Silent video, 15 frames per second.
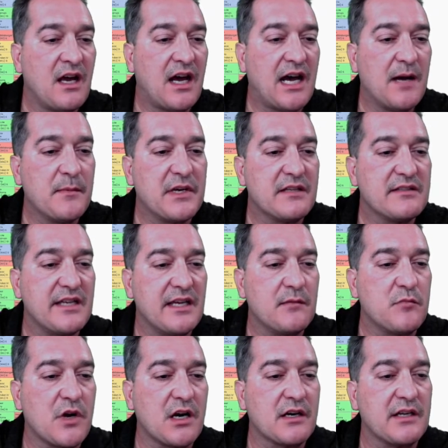I'm going to take
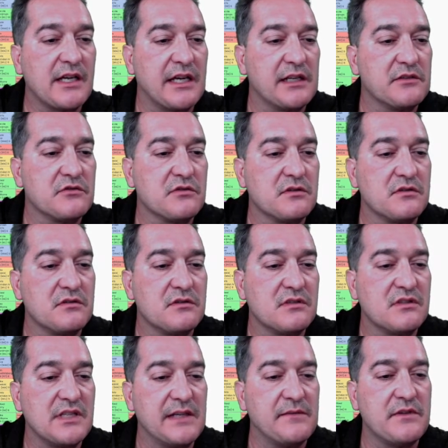Mark
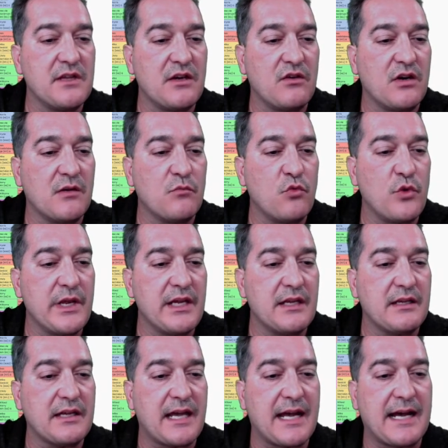Andrews, even though I'm
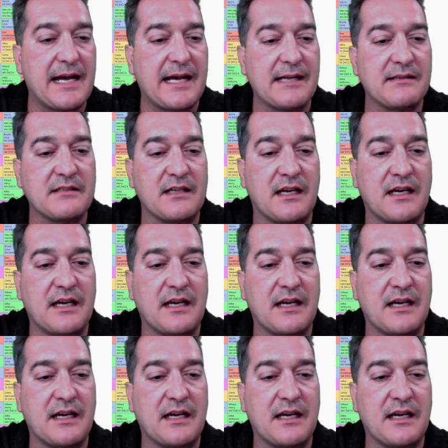weak at